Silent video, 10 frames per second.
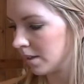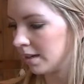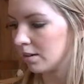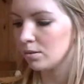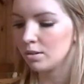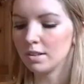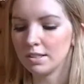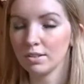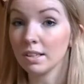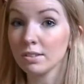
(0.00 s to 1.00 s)
And I also got
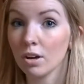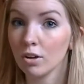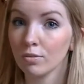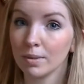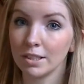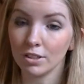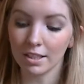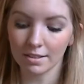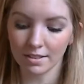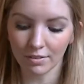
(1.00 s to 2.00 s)
this other scarf, which
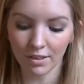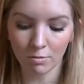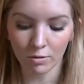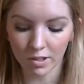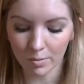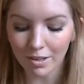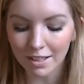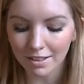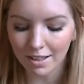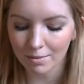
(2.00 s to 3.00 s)
is definitely more of a
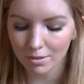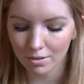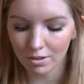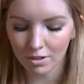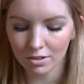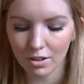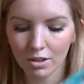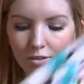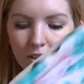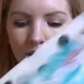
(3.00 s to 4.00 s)
springtime scarf.